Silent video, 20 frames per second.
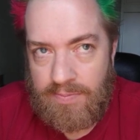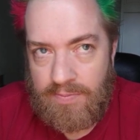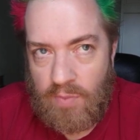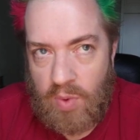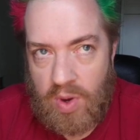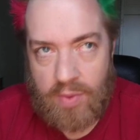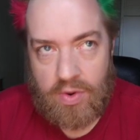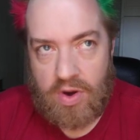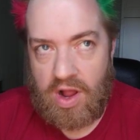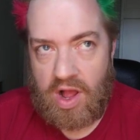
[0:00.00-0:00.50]

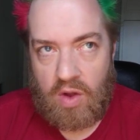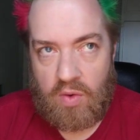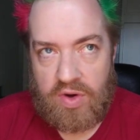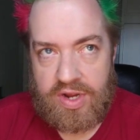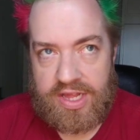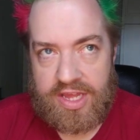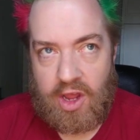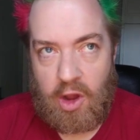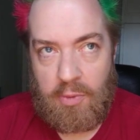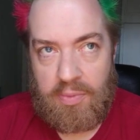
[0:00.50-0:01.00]
we were all
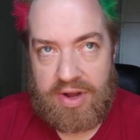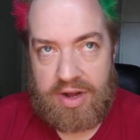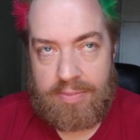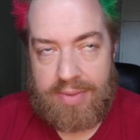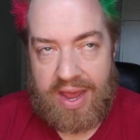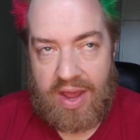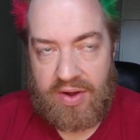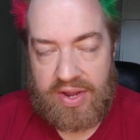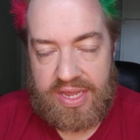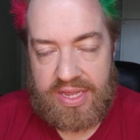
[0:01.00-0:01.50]
really open
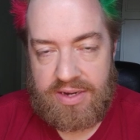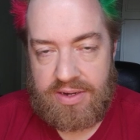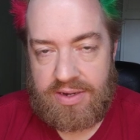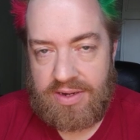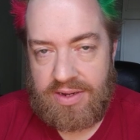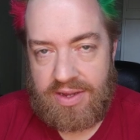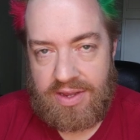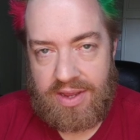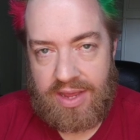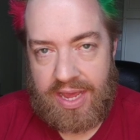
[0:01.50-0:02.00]
about it.
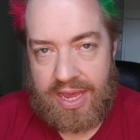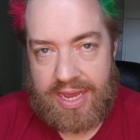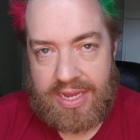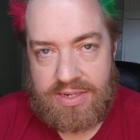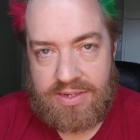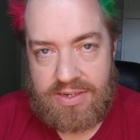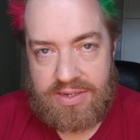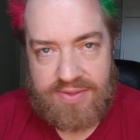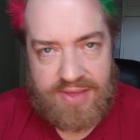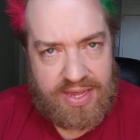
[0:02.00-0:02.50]

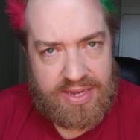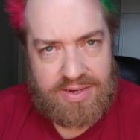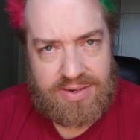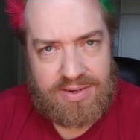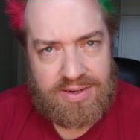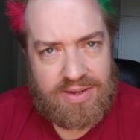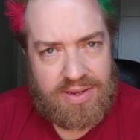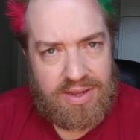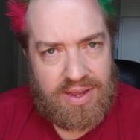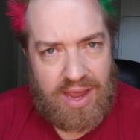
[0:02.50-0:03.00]
And then